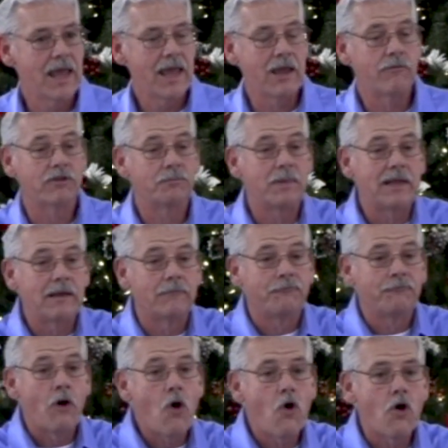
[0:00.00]
He was being
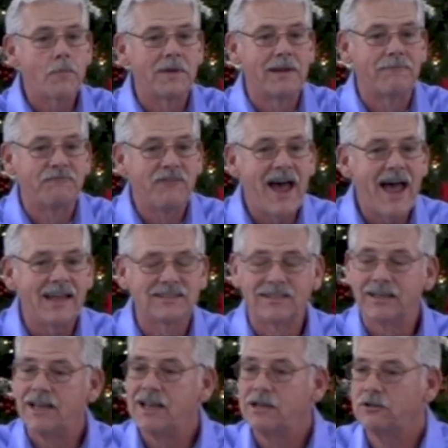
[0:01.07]
formed and
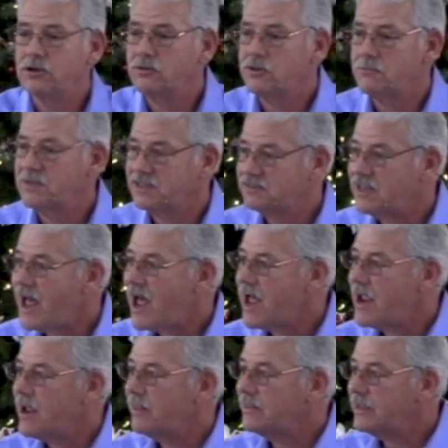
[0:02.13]
fashioned into the
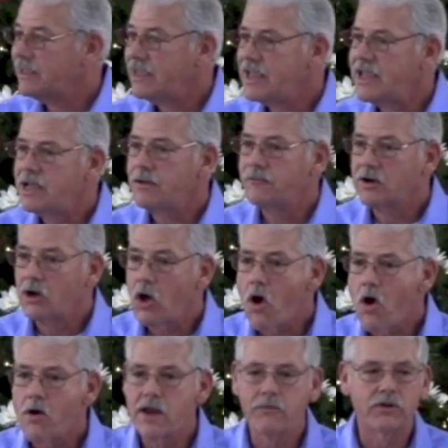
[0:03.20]
Messiah. The King of
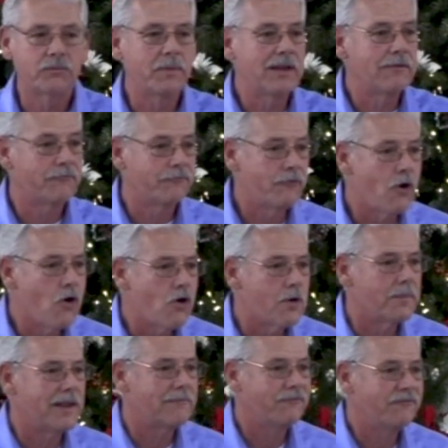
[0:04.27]
glory was being
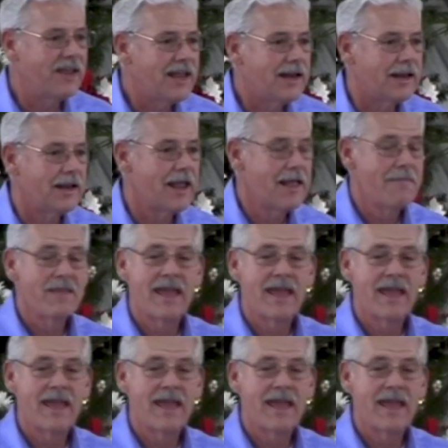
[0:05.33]
formed and fitted.